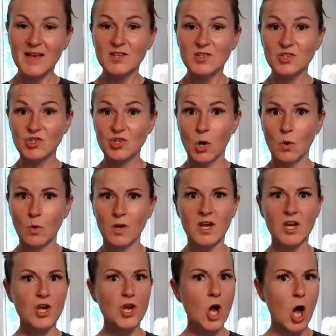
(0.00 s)
So
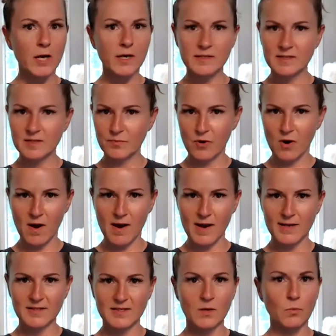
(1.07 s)
not a
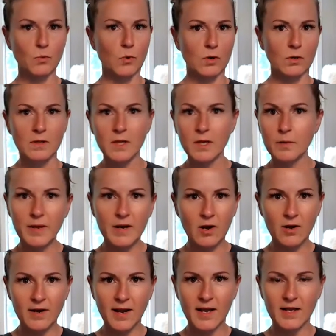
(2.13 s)
surprise that we're a little bit
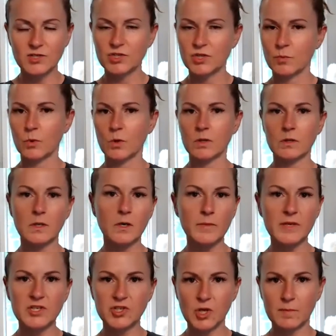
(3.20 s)
on edge, that we're a little
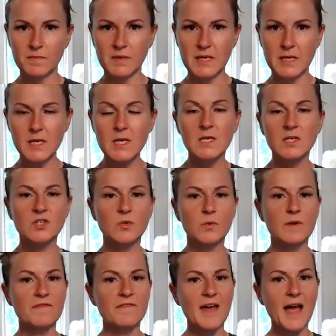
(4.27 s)
bit jumpy. So
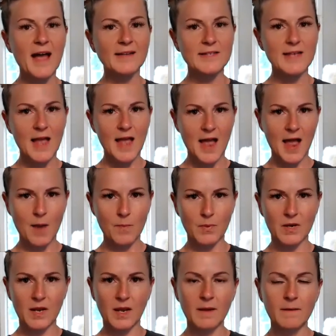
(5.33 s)
if that's
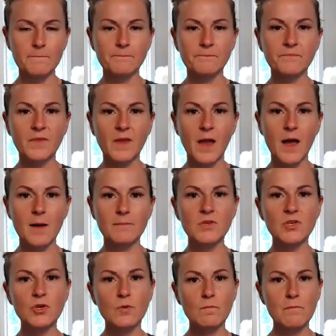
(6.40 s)
happening,
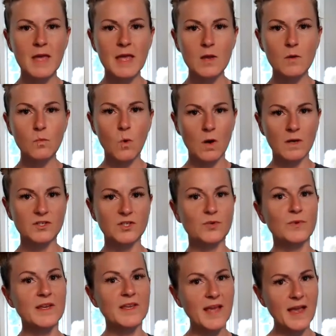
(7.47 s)
you may want to,
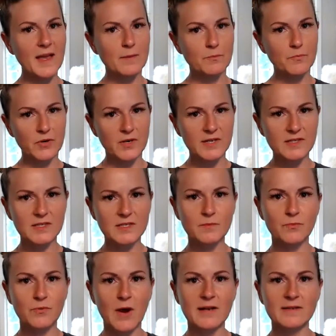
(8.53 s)
again, put into some
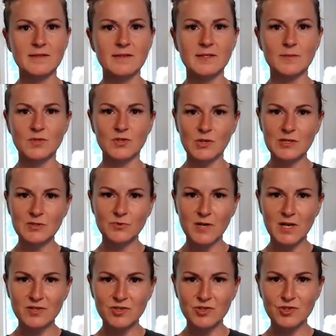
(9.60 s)
practice some stress
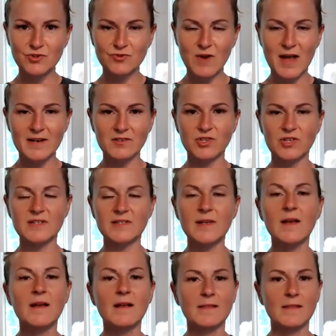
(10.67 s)
reduction strategies,
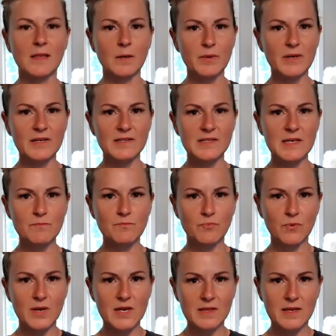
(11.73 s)
a little bit of deep
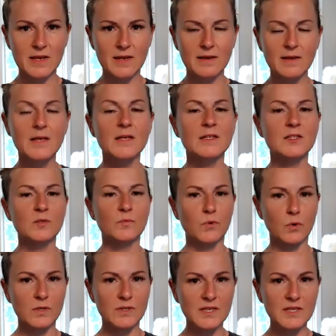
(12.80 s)
breathing,
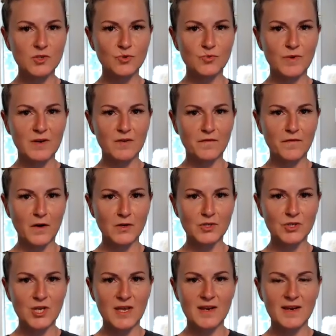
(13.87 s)
support the adrenal
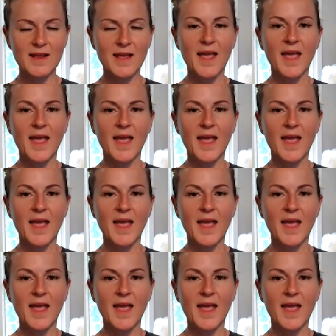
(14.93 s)
function,